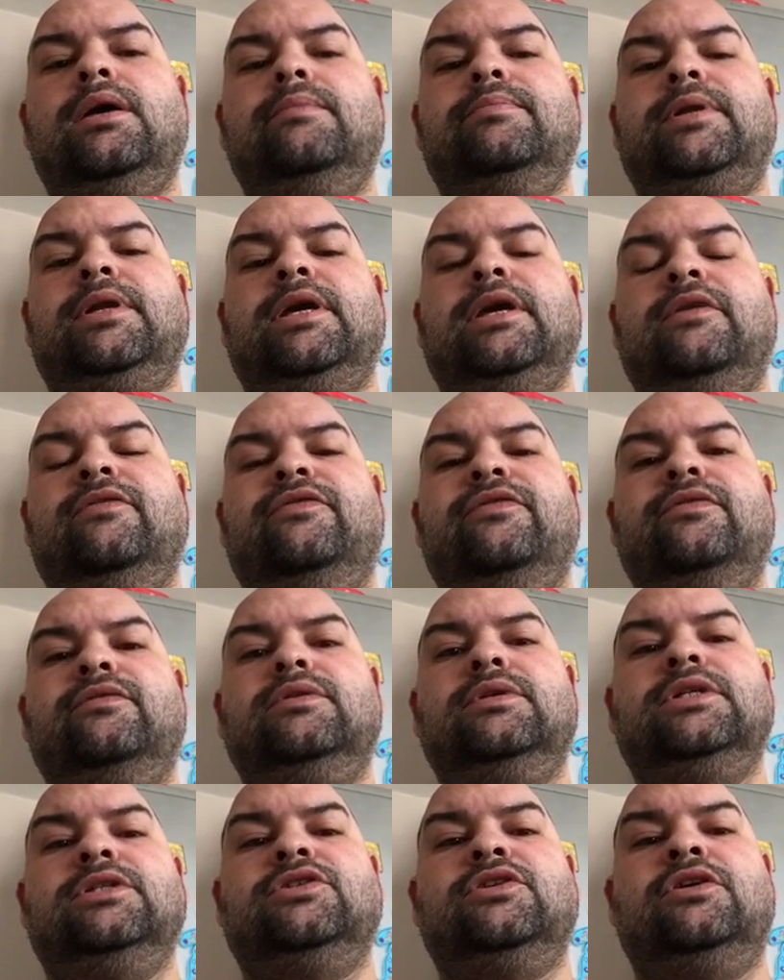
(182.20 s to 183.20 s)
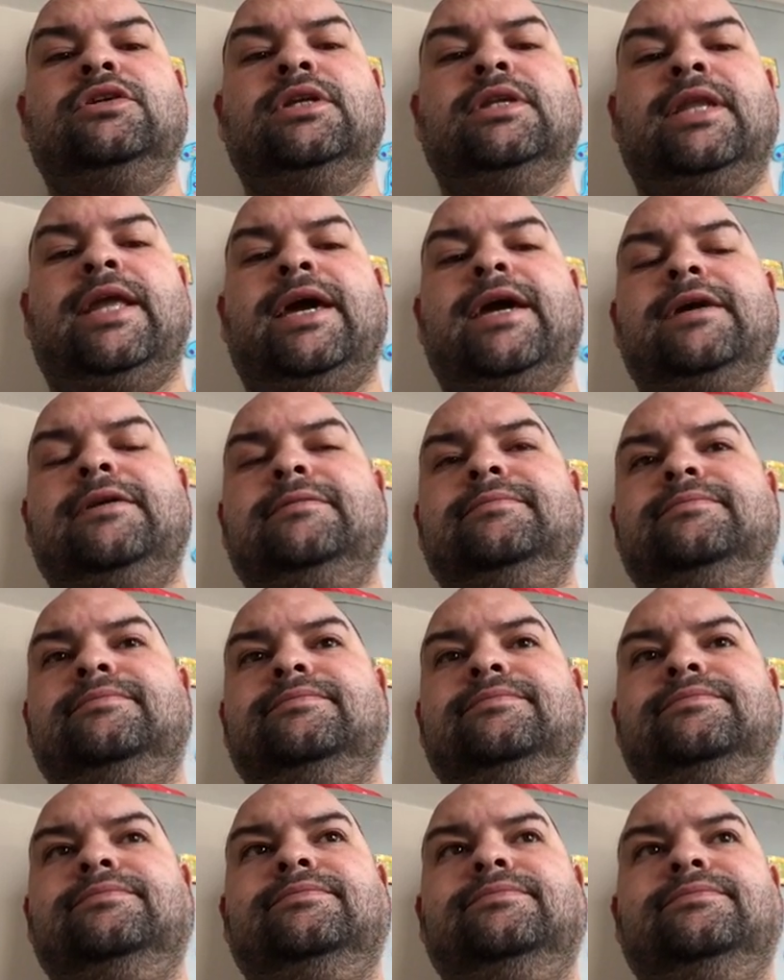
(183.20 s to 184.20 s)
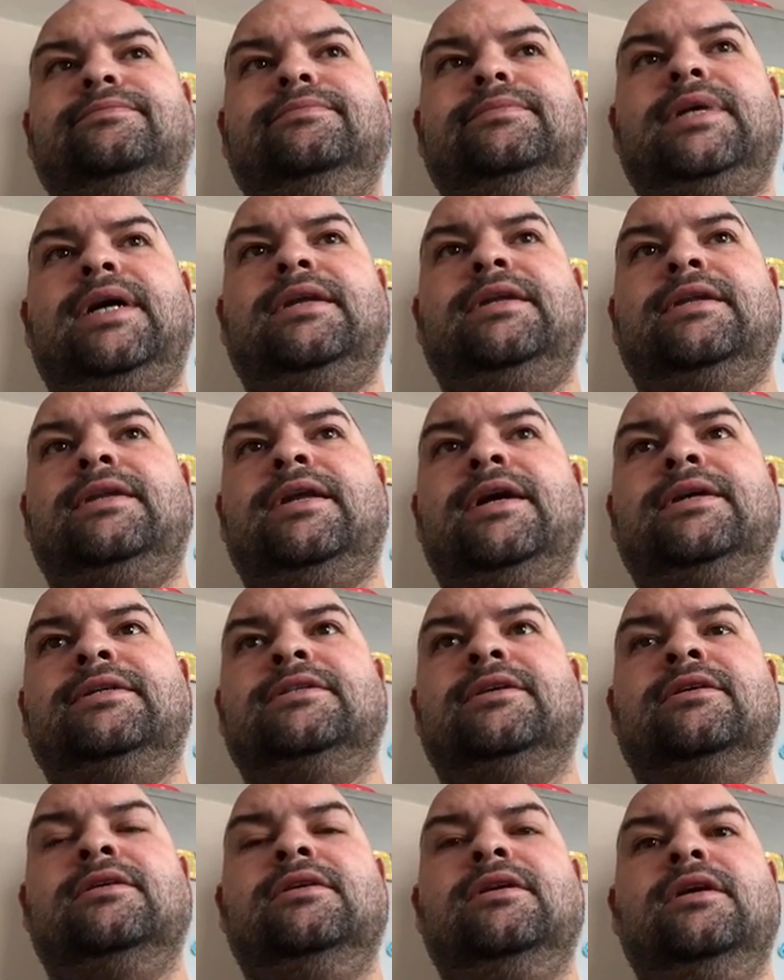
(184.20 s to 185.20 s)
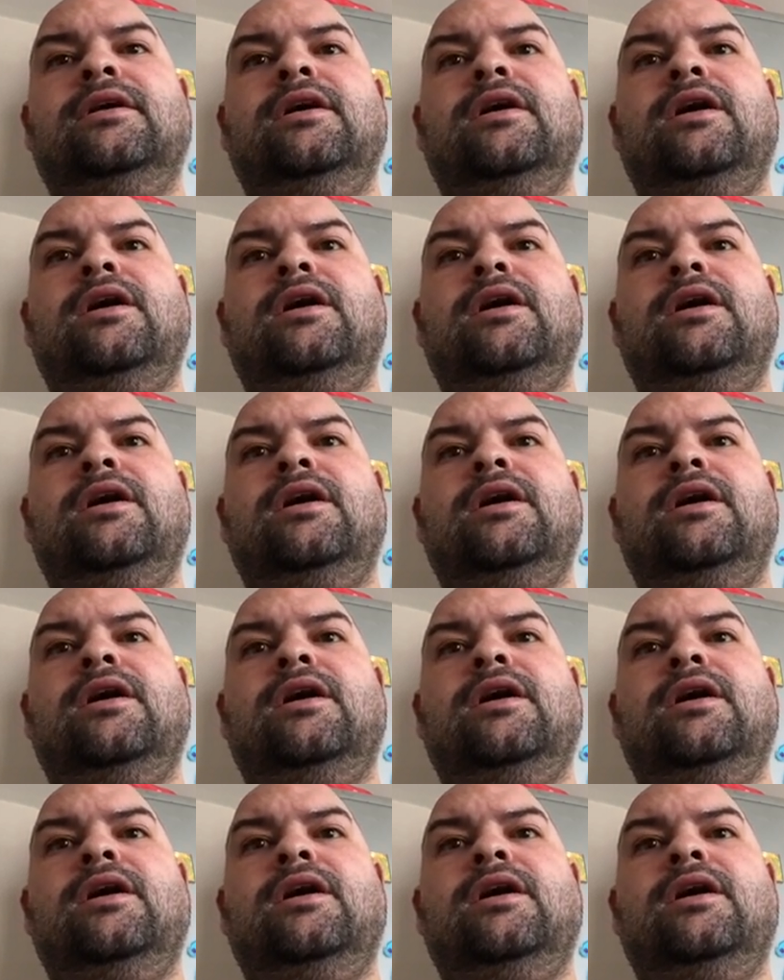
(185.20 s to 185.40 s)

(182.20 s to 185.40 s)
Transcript: believe it's on the net. And the net is a,